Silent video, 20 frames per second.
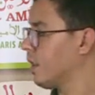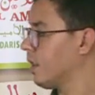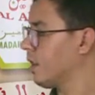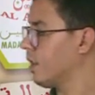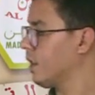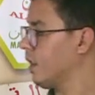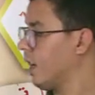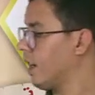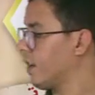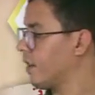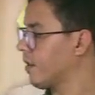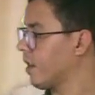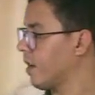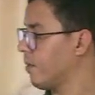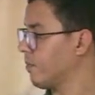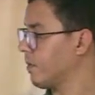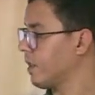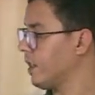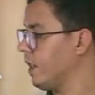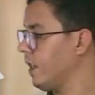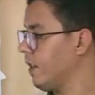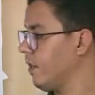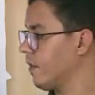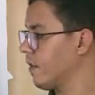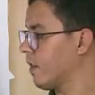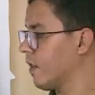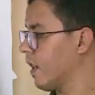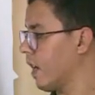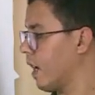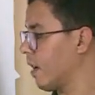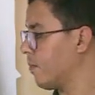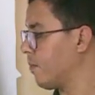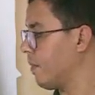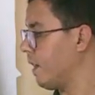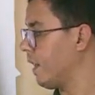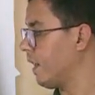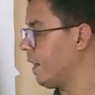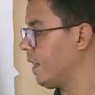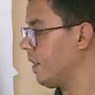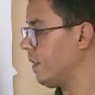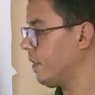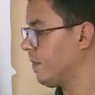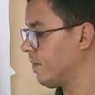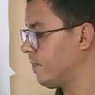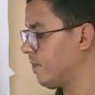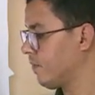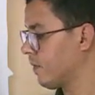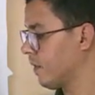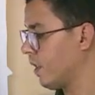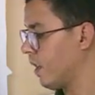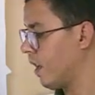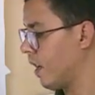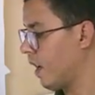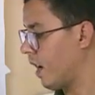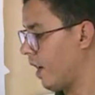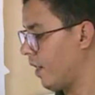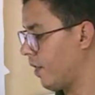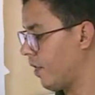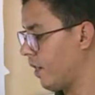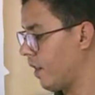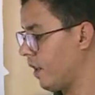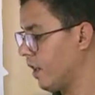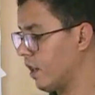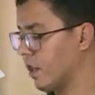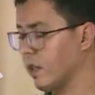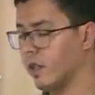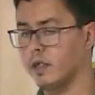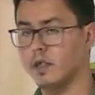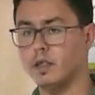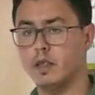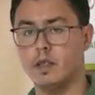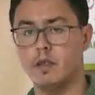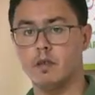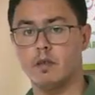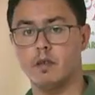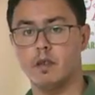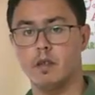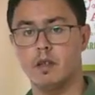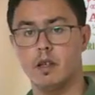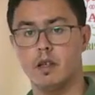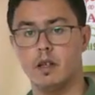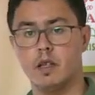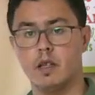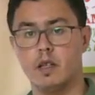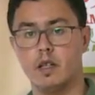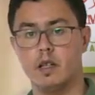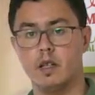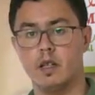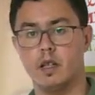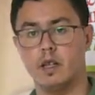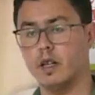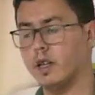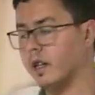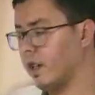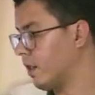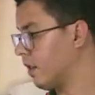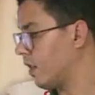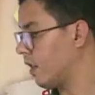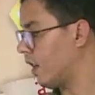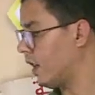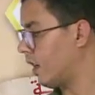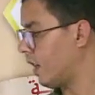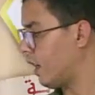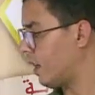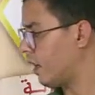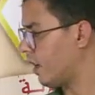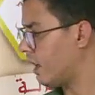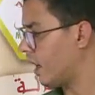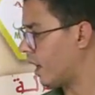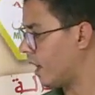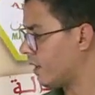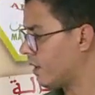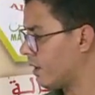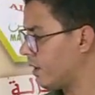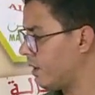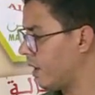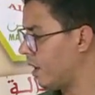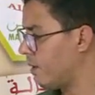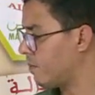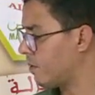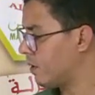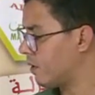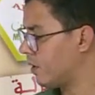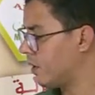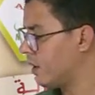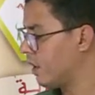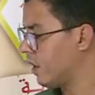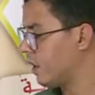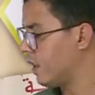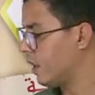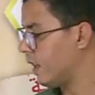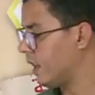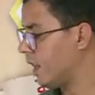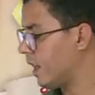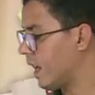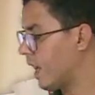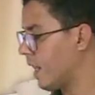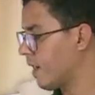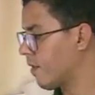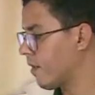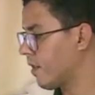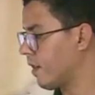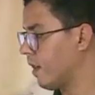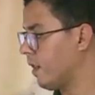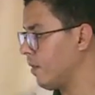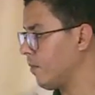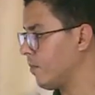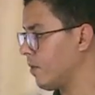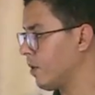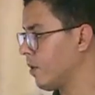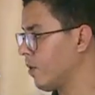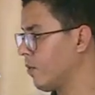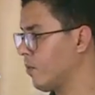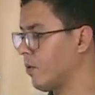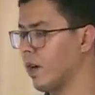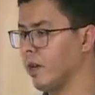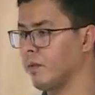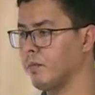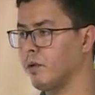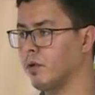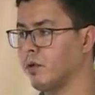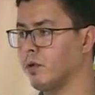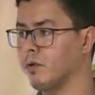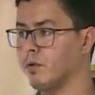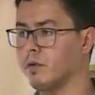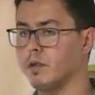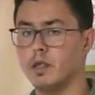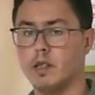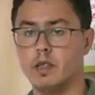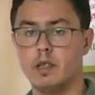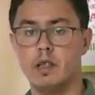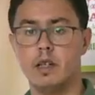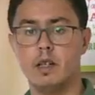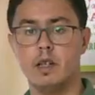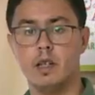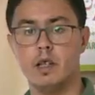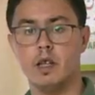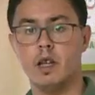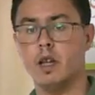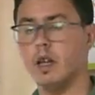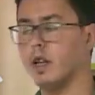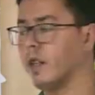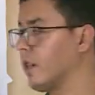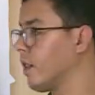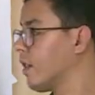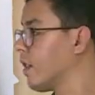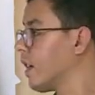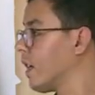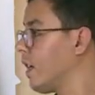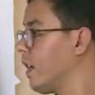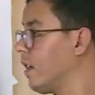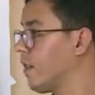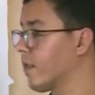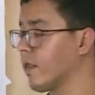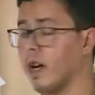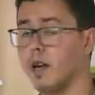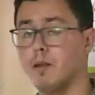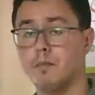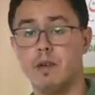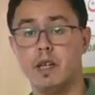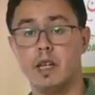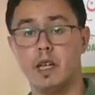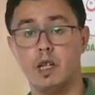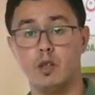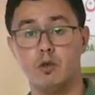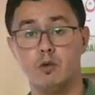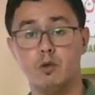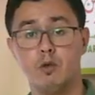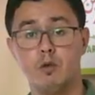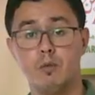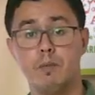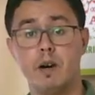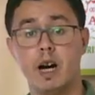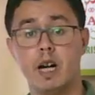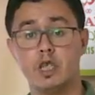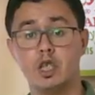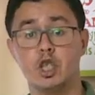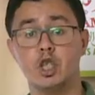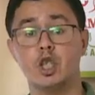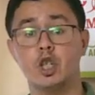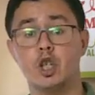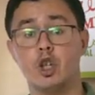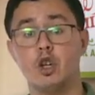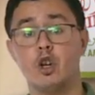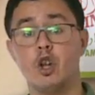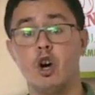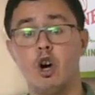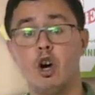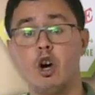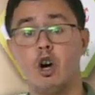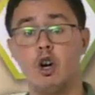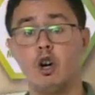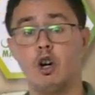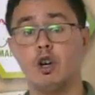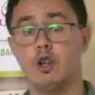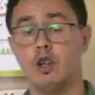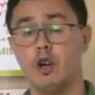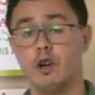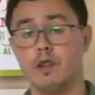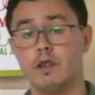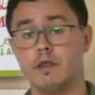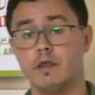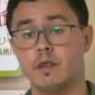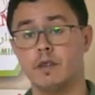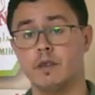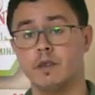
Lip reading: There are some kids are playing. I think this the other neighbor, he can't sleep. Why? Because the kids are making too much noise.